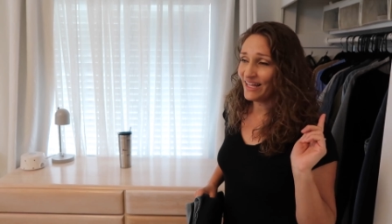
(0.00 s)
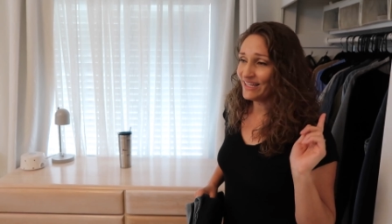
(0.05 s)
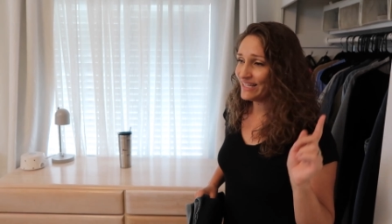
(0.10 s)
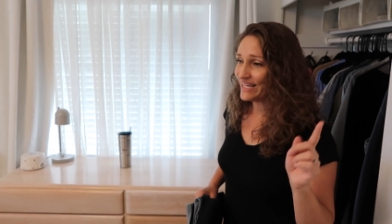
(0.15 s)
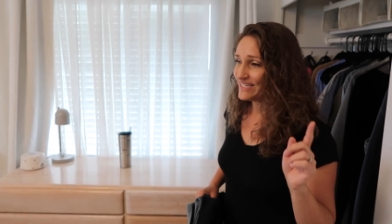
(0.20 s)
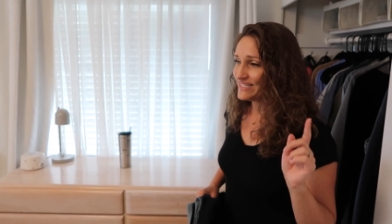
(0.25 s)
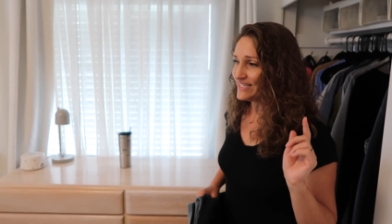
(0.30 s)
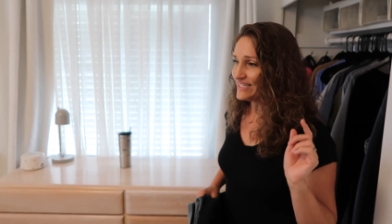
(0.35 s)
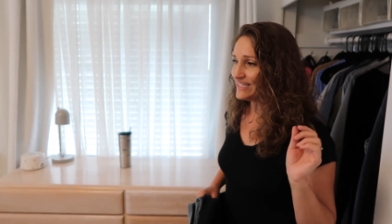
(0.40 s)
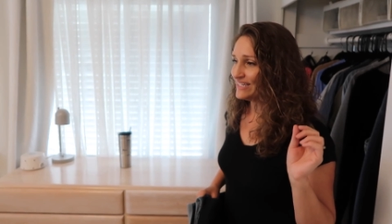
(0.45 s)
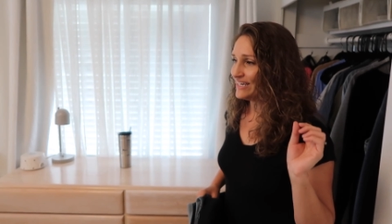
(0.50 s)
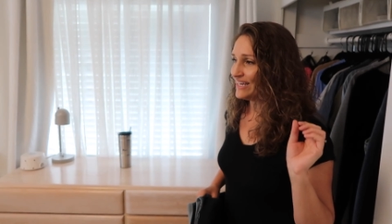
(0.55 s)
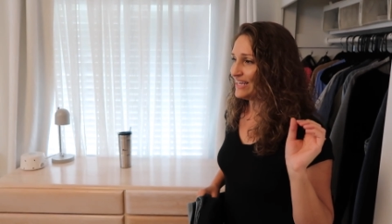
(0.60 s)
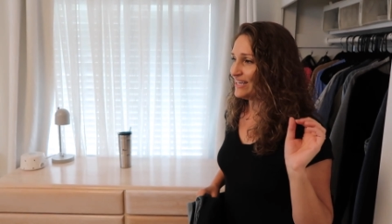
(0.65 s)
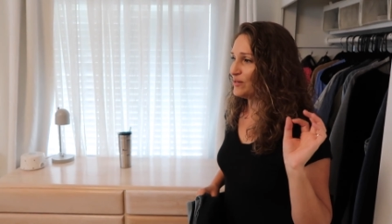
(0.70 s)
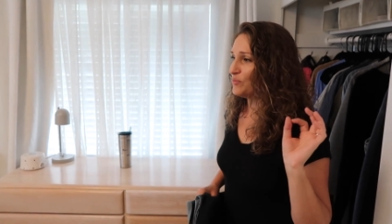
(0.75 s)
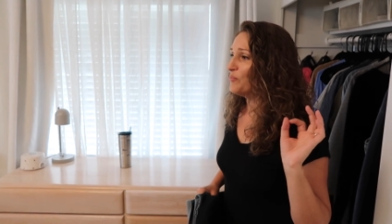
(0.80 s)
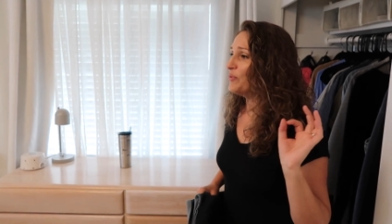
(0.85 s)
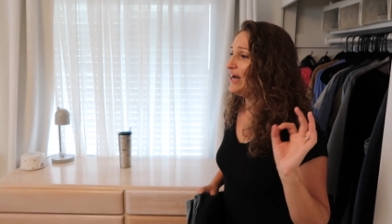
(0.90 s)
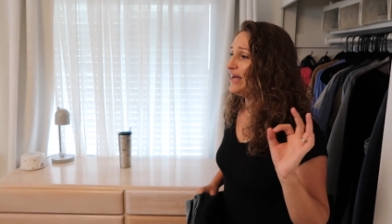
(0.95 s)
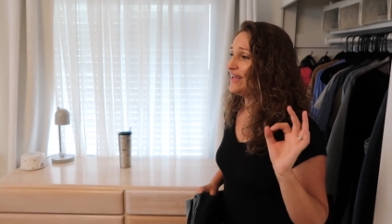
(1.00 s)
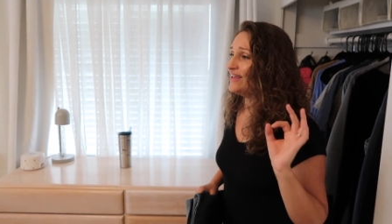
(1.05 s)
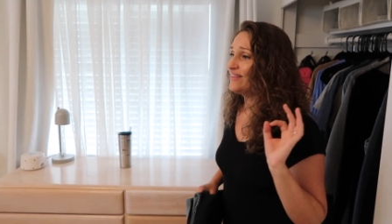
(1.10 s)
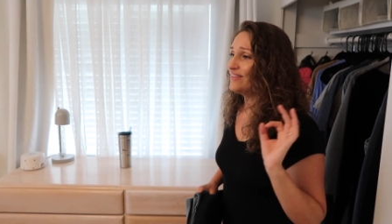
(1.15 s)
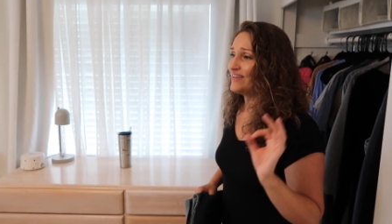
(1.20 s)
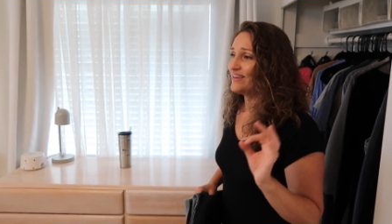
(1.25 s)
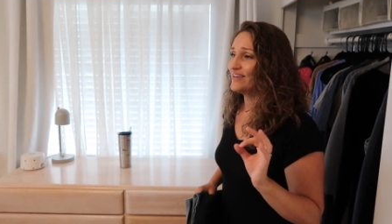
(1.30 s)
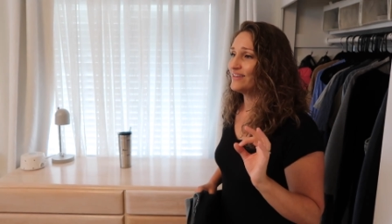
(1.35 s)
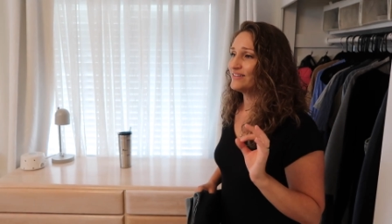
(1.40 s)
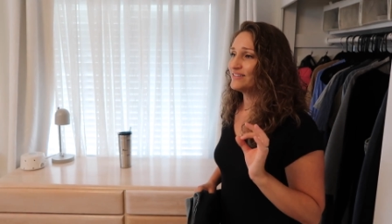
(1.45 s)
a lesson in buying
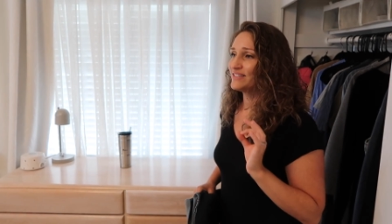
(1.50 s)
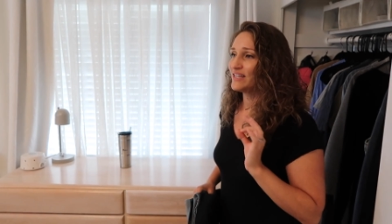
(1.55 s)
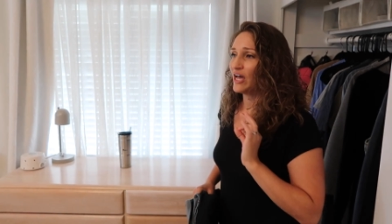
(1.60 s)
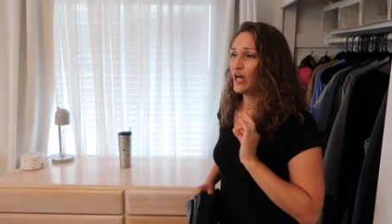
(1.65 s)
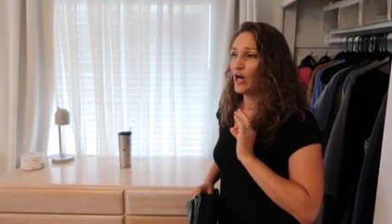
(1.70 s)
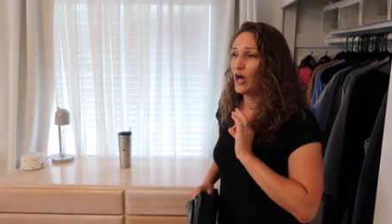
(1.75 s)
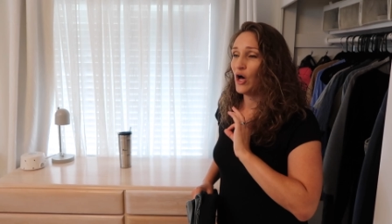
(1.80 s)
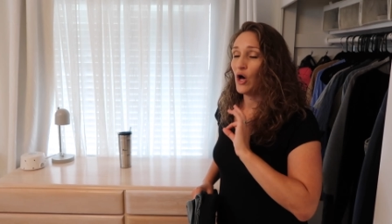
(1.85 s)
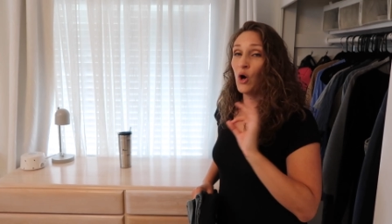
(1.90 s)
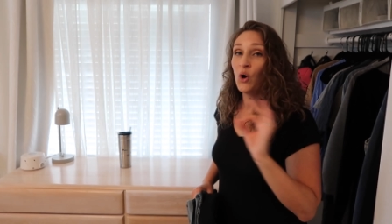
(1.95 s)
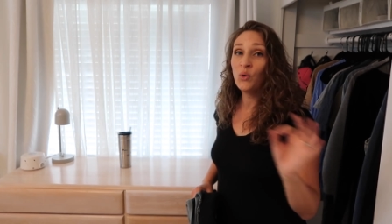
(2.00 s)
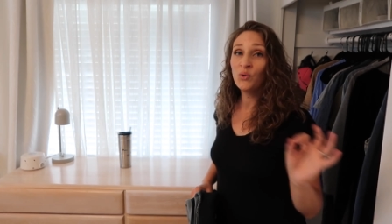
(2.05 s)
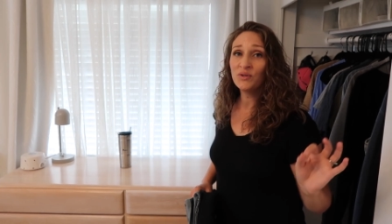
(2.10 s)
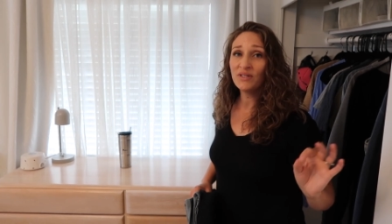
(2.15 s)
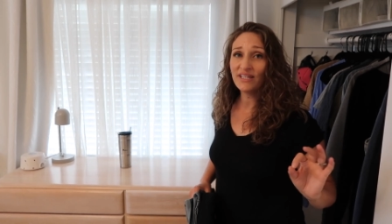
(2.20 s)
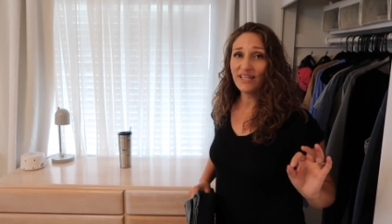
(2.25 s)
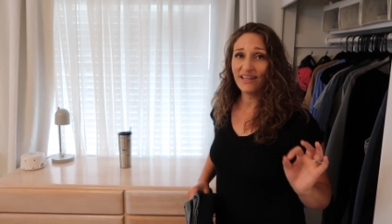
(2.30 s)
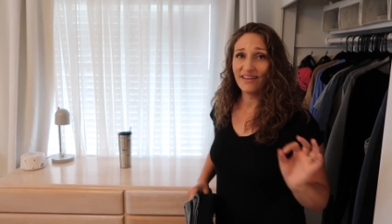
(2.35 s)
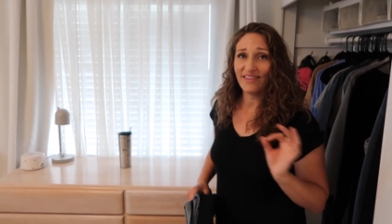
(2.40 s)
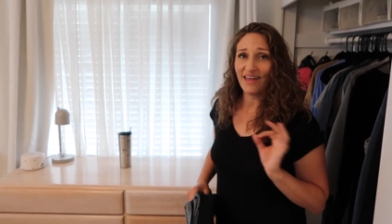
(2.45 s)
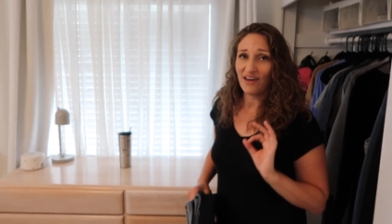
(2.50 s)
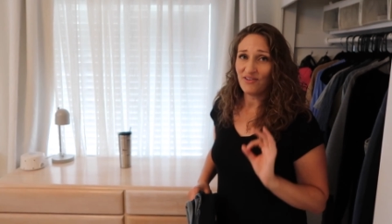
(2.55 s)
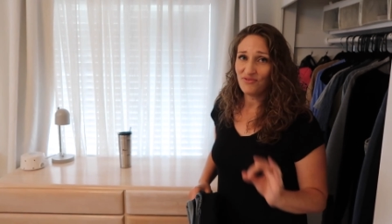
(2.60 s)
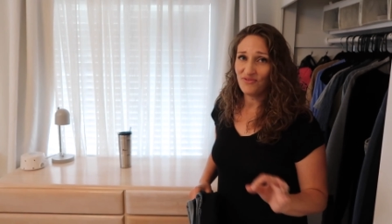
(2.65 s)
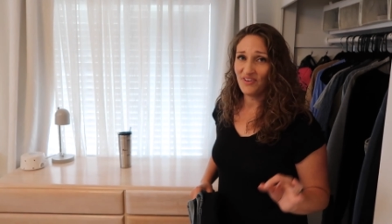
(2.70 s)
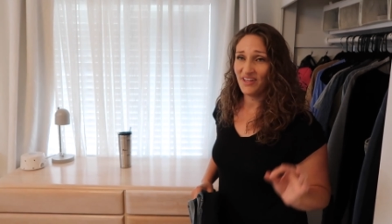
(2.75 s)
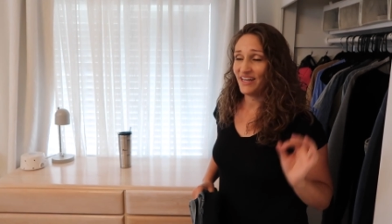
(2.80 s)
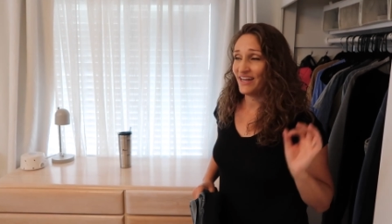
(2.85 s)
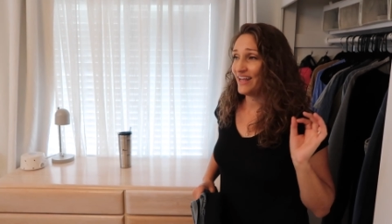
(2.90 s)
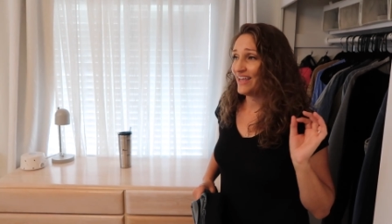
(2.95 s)
things only that
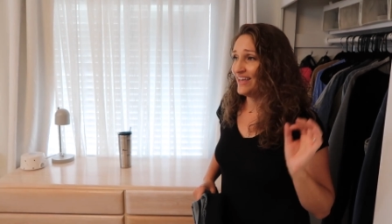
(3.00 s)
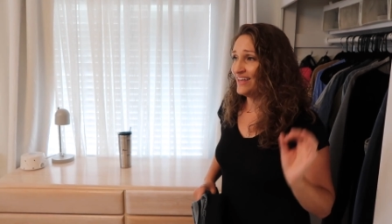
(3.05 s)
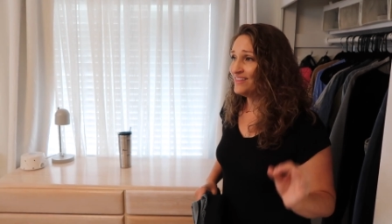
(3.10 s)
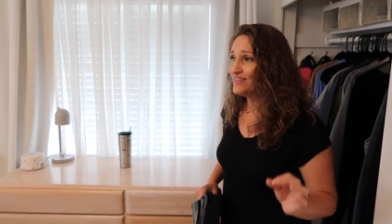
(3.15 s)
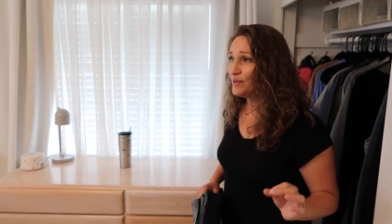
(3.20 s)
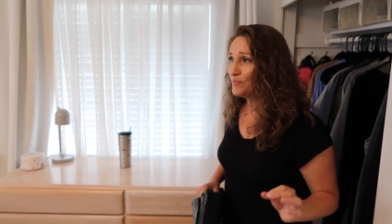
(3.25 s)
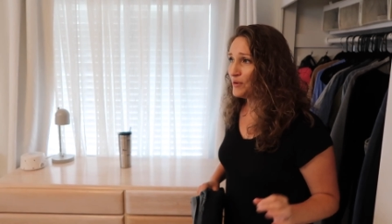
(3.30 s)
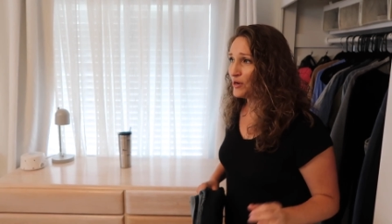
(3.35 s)
fit in the